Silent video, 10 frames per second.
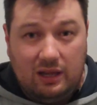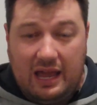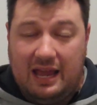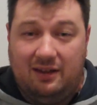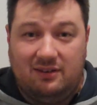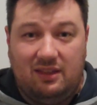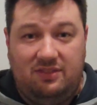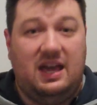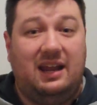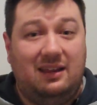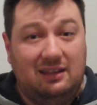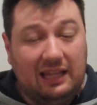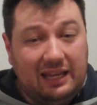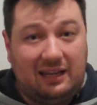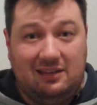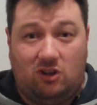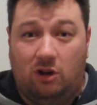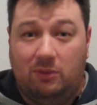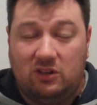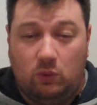and that link is
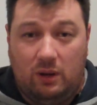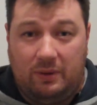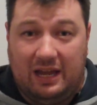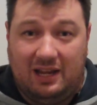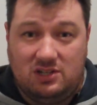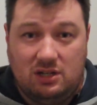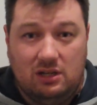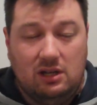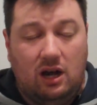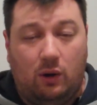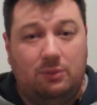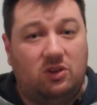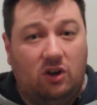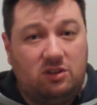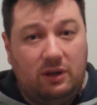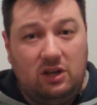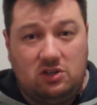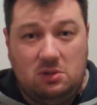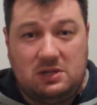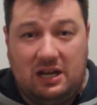on my Twitter page. I want him to go to my
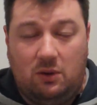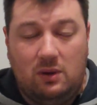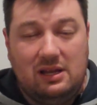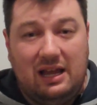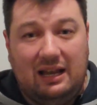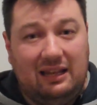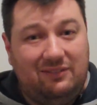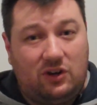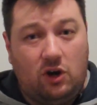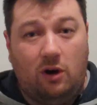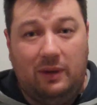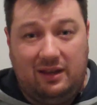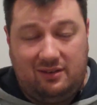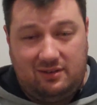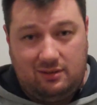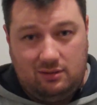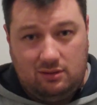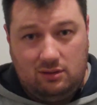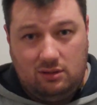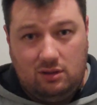YouTube channel and leave a comment
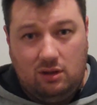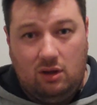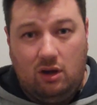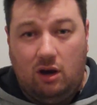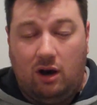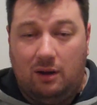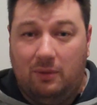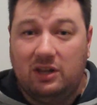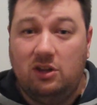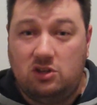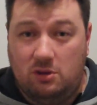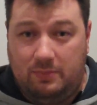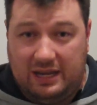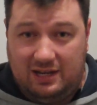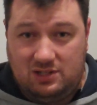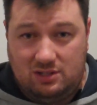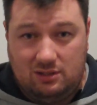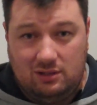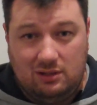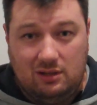on my YouTube page,
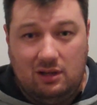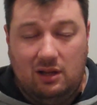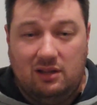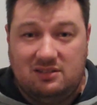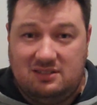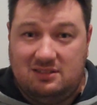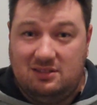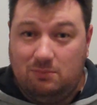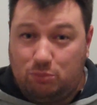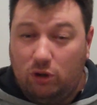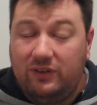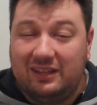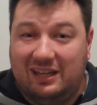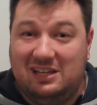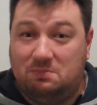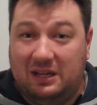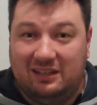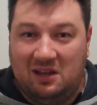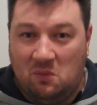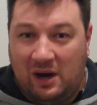proving that he's been
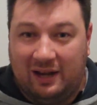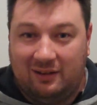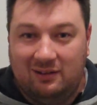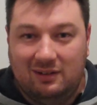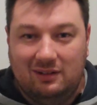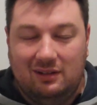there one,